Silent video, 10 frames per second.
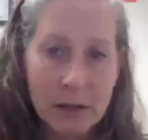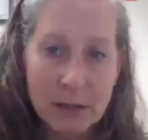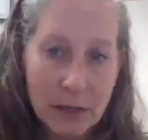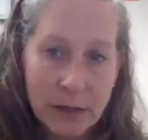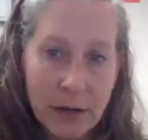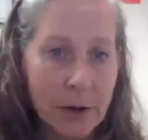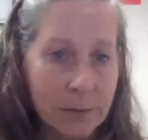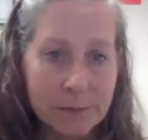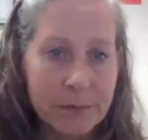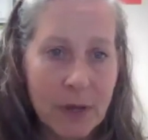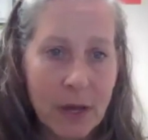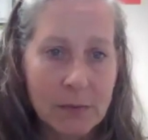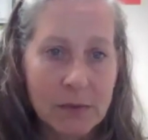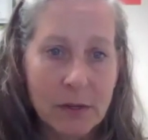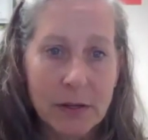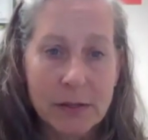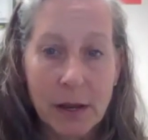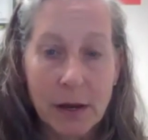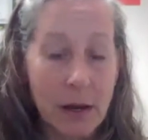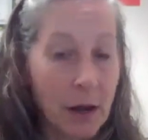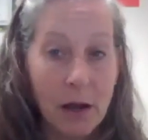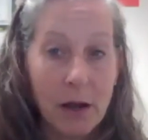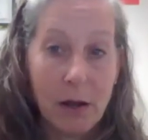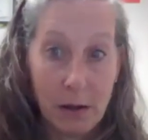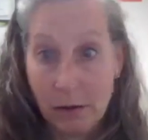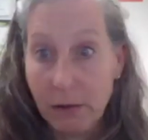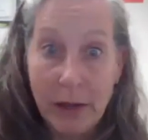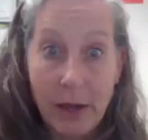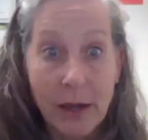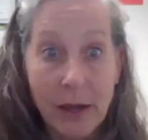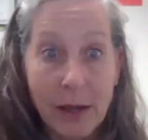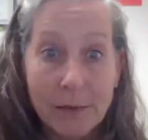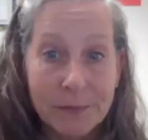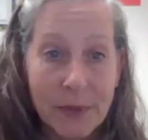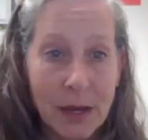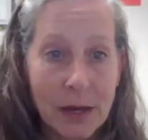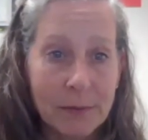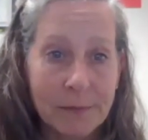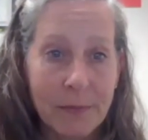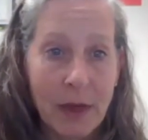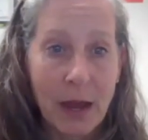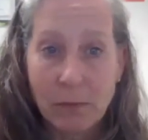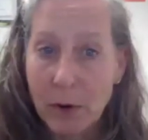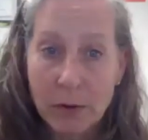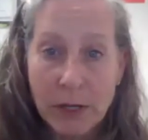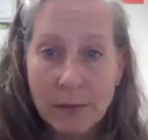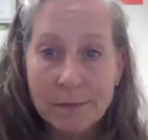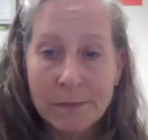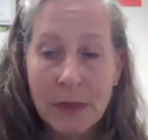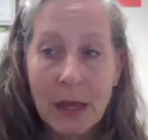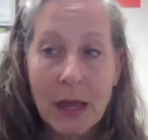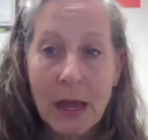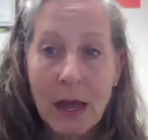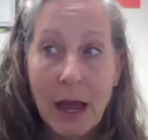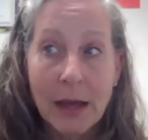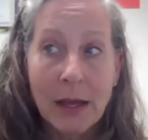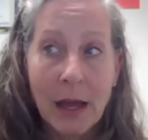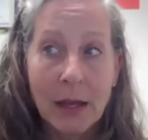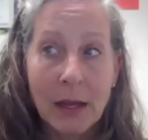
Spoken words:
said no. So I said, okay. I wrote it. I got